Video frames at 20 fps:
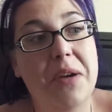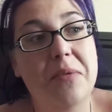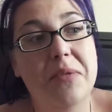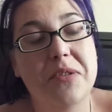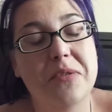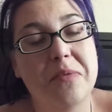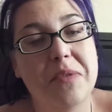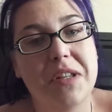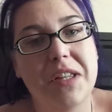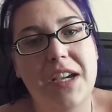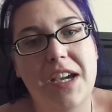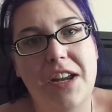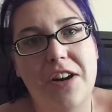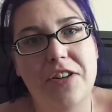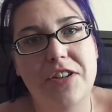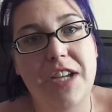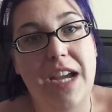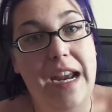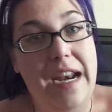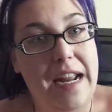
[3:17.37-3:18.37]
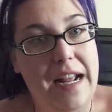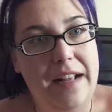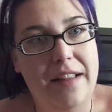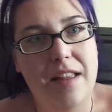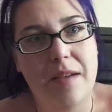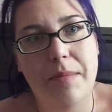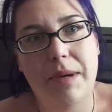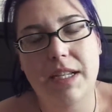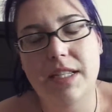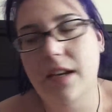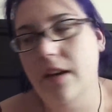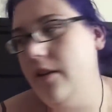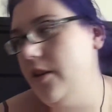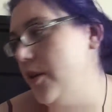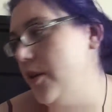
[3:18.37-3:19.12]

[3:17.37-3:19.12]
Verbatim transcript: It was really entertaining, let me tell